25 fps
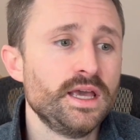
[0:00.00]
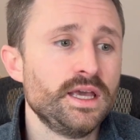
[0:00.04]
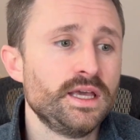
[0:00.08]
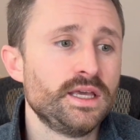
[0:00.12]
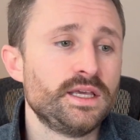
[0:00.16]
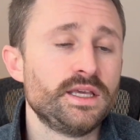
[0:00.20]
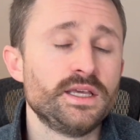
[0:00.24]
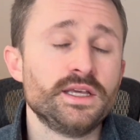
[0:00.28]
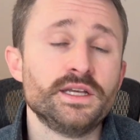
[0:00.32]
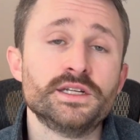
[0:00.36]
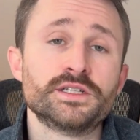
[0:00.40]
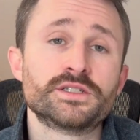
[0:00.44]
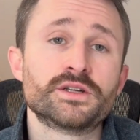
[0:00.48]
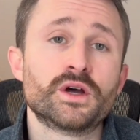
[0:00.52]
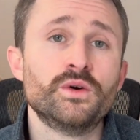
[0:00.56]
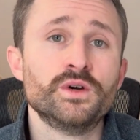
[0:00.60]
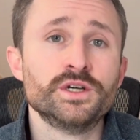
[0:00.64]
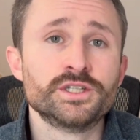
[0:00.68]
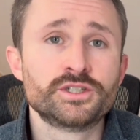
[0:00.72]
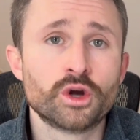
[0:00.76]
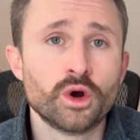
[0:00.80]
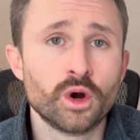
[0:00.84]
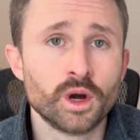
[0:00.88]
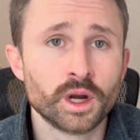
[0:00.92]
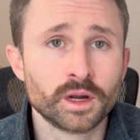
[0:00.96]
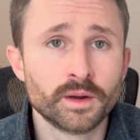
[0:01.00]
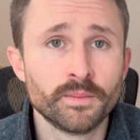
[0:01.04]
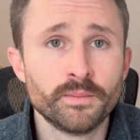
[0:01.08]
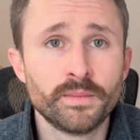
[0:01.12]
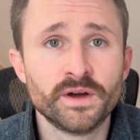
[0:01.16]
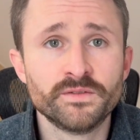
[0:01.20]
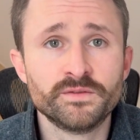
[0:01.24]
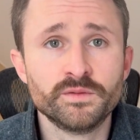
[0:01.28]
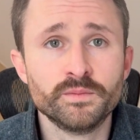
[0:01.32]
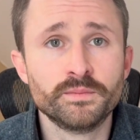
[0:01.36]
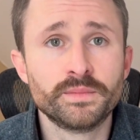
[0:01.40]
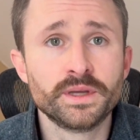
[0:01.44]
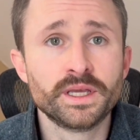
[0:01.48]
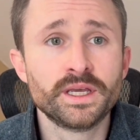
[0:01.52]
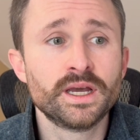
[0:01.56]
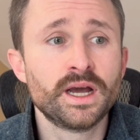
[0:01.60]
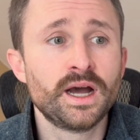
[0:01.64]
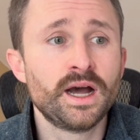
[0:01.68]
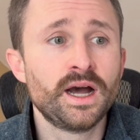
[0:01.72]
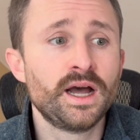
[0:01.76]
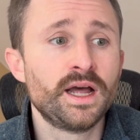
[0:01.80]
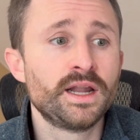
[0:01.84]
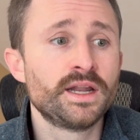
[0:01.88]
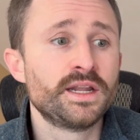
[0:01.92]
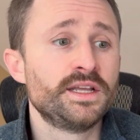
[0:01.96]
he is always going above and
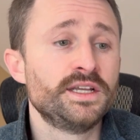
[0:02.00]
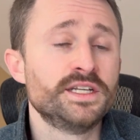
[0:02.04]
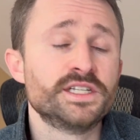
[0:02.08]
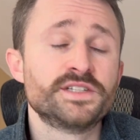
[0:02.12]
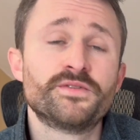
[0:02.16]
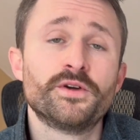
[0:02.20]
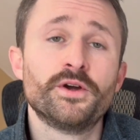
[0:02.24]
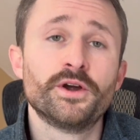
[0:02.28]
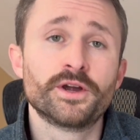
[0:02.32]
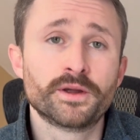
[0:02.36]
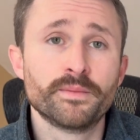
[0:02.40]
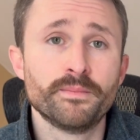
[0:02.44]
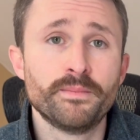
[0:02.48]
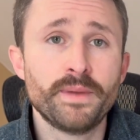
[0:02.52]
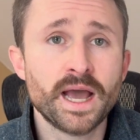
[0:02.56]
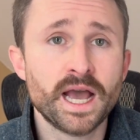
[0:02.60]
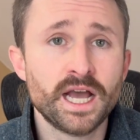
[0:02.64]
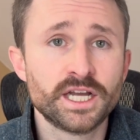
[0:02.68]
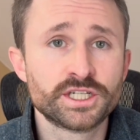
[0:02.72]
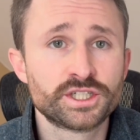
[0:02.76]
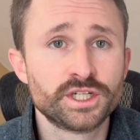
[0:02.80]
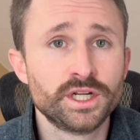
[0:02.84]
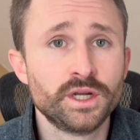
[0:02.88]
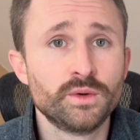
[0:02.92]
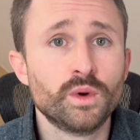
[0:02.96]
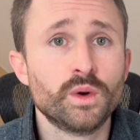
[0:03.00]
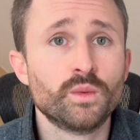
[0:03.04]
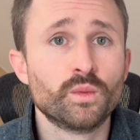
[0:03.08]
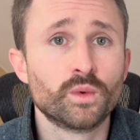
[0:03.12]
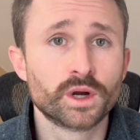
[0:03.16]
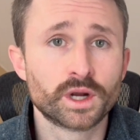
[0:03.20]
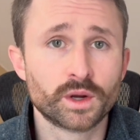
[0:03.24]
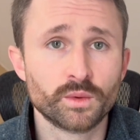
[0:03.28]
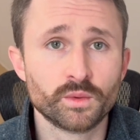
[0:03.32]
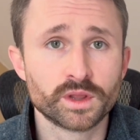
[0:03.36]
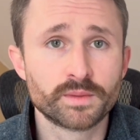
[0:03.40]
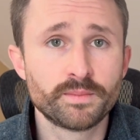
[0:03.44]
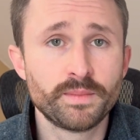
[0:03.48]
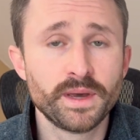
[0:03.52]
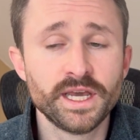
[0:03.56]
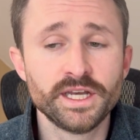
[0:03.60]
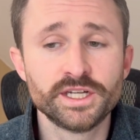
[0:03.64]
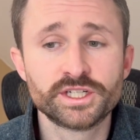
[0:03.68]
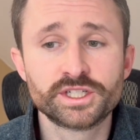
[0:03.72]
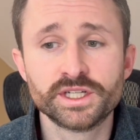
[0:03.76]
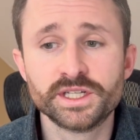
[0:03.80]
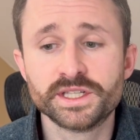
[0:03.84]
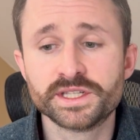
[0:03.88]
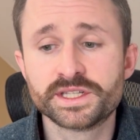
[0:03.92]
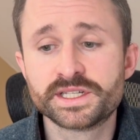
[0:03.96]
beyond, he's very compassionate when working with
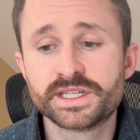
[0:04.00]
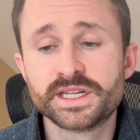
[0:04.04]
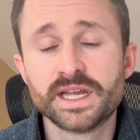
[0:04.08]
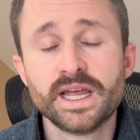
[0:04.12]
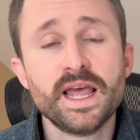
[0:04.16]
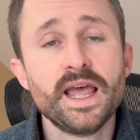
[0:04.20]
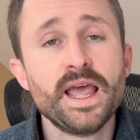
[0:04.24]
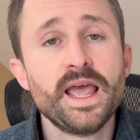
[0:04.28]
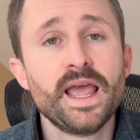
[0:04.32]
patients,